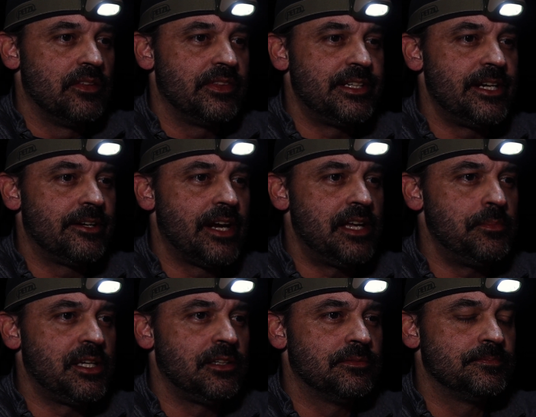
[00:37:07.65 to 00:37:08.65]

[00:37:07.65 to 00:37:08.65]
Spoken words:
The deer hate me.